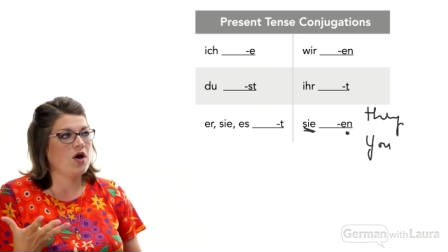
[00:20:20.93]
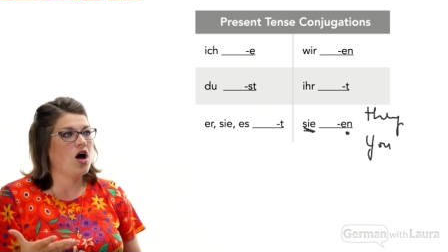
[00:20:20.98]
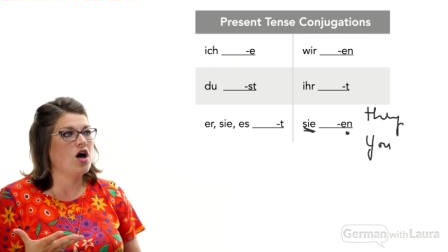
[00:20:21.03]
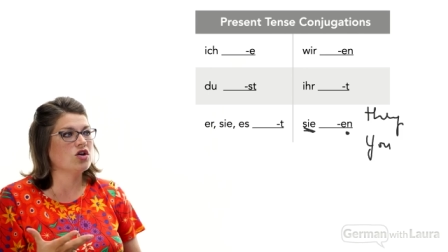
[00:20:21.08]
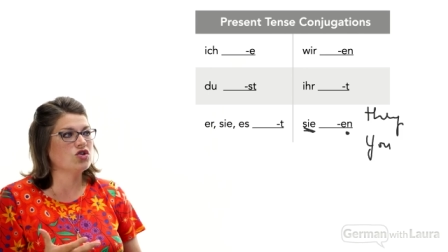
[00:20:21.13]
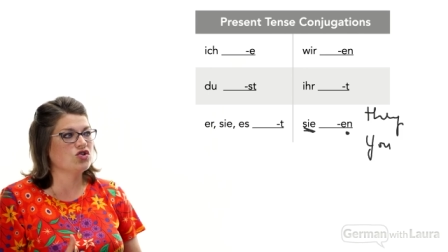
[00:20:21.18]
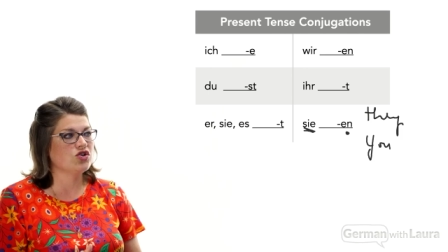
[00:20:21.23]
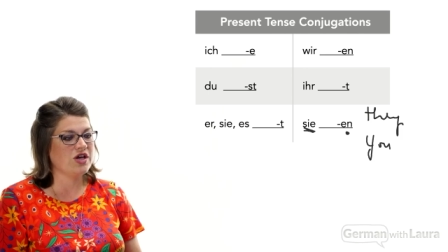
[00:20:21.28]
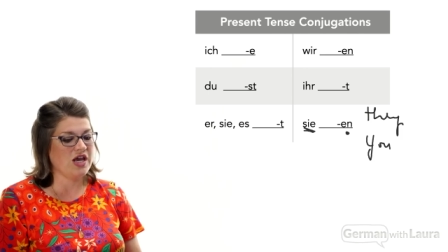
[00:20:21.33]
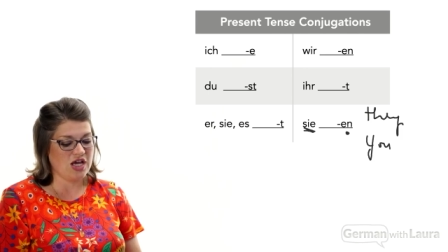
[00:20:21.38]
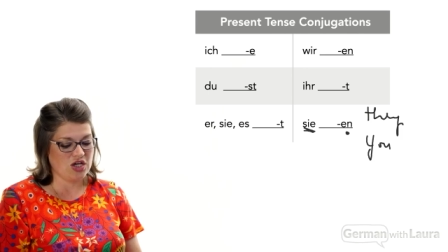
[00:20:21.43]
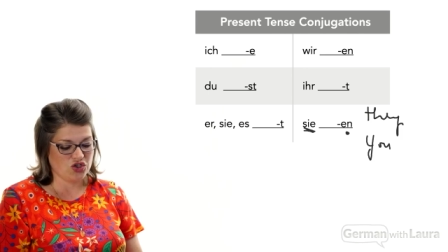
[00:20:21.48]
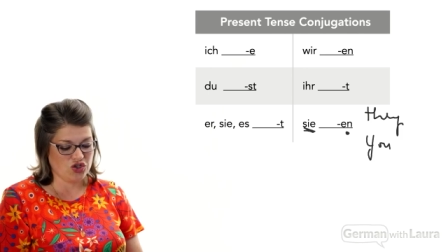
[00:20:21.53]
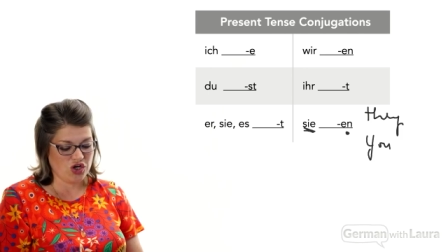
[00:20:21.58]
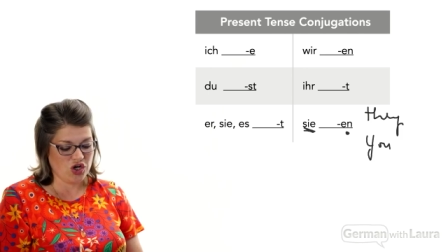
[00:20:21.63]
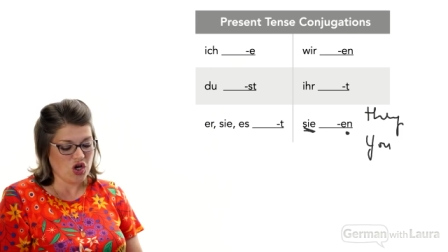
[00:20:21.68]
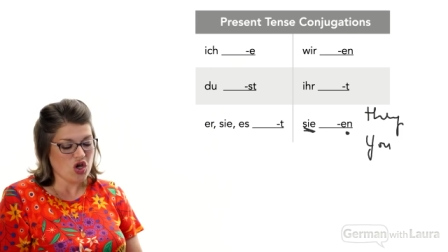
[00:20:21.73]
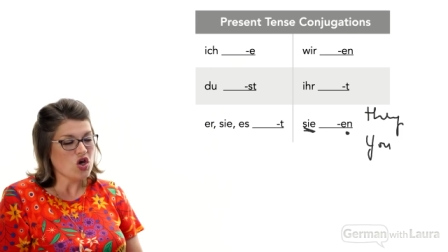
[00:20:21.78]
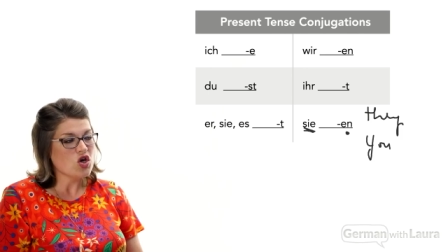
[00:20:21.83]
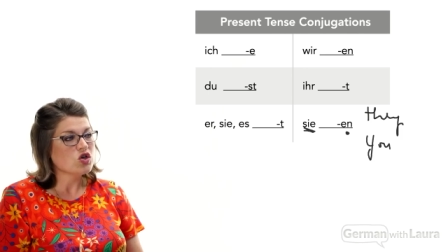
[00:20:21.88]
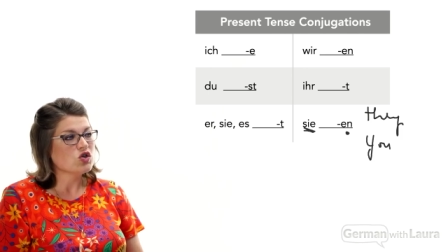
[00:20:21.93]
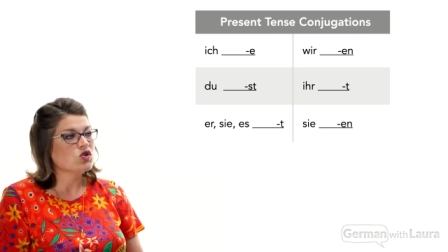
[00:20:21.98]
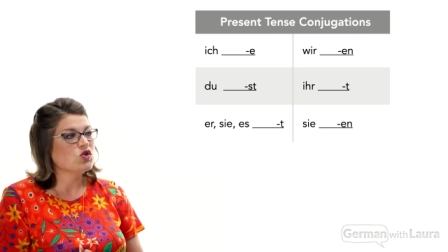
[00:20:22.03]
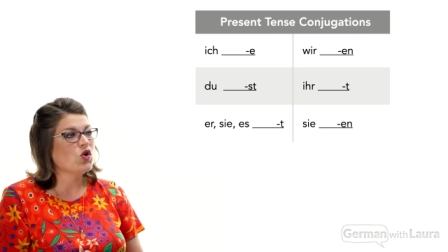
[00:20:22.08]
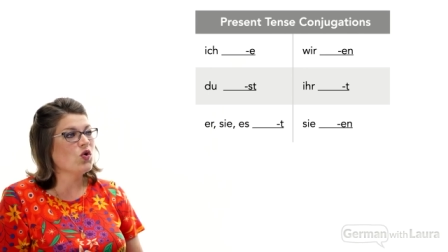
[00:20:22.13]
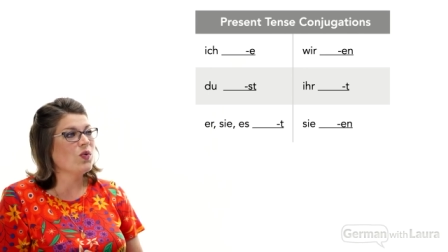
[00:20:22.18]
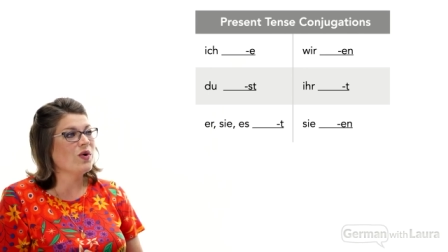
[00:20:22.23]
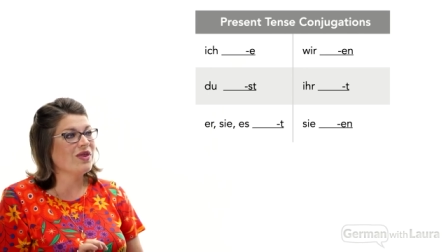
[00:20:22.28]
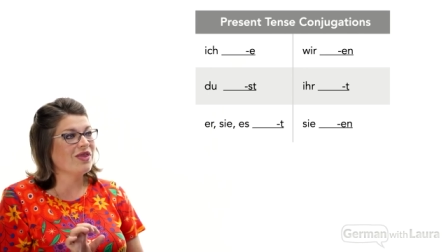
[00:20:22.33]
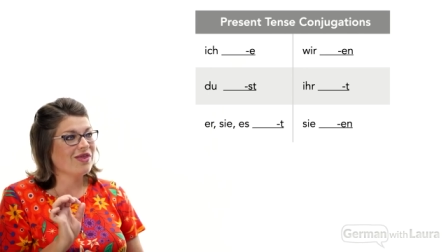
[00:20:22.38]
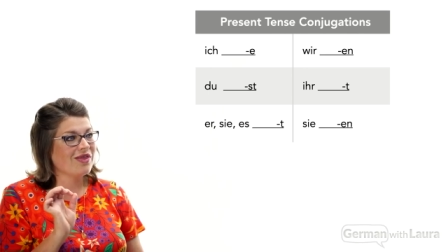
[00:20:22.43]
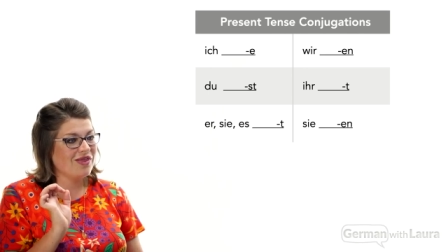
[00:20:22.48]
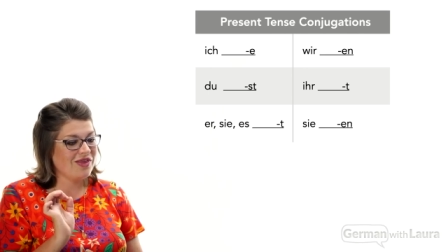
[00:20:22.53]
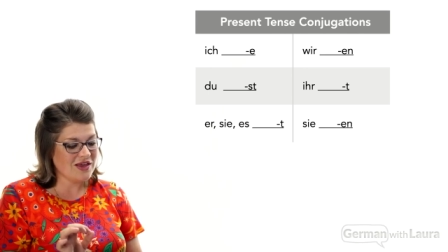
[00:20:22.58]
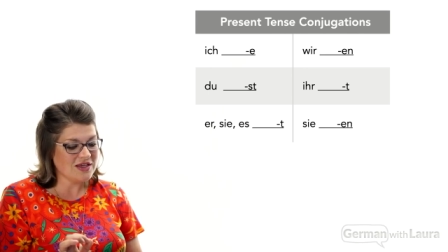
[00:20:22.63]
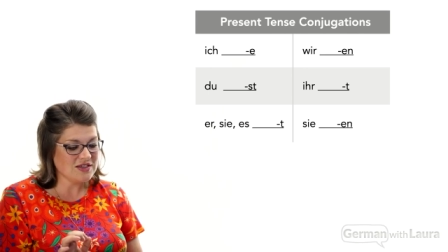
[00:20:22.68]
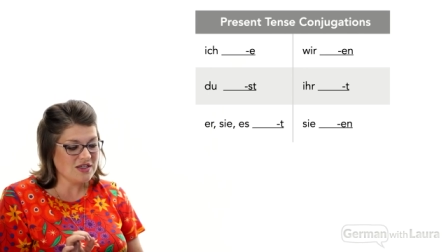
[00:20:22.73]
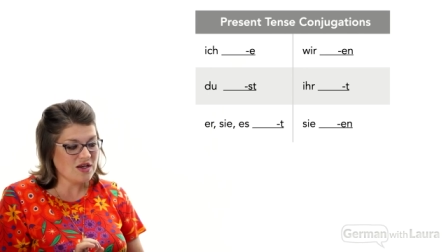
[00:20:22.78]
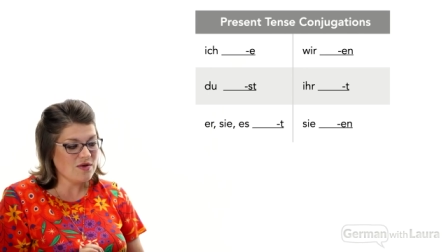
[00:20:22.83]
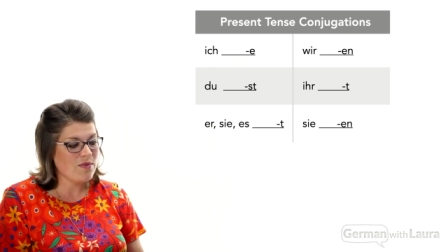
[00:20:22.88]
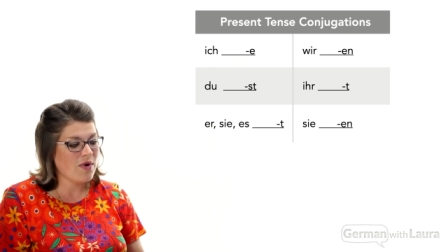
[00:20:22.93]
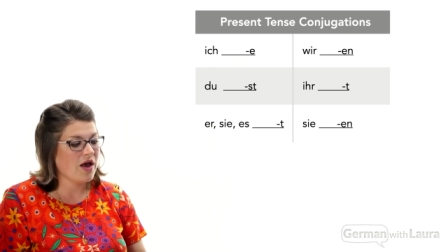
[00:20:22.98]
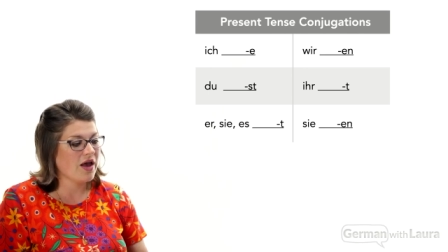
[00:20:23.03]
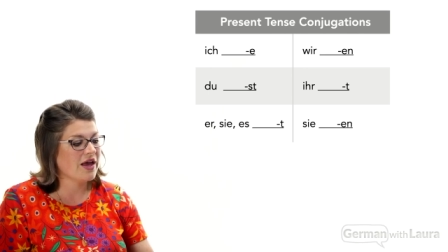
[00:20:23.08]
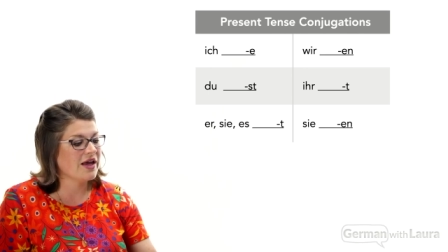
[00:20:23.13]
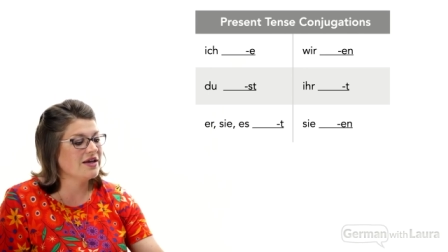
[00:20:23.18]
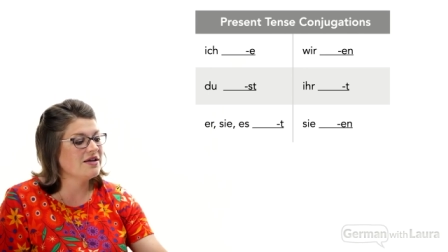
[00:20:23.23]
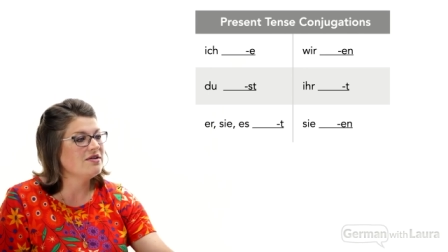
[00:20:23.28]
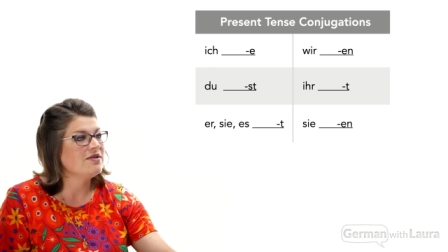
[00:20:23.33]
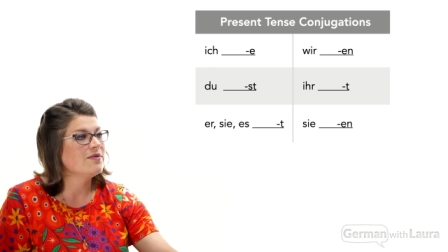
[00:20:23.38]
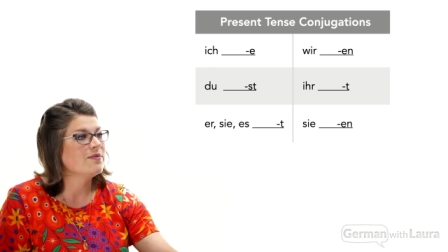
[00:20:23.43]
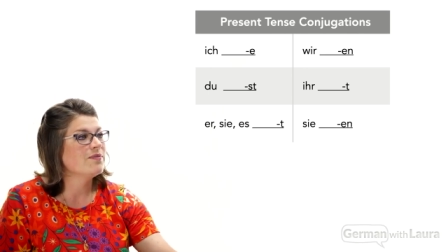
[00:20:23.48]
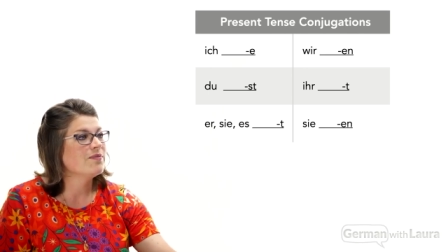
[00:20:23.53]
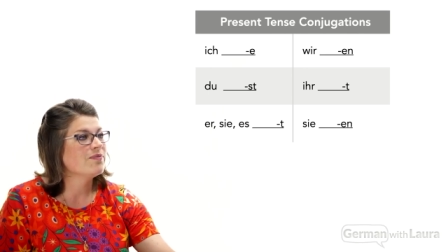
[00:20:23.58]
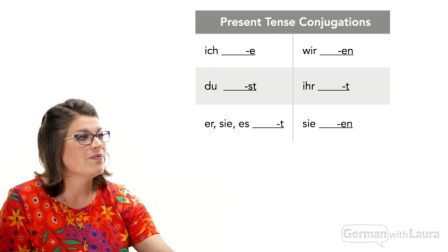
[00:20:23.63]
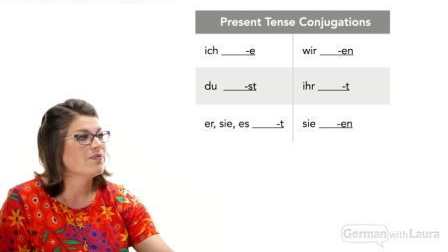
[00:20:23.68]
conjugation. So with this in mind,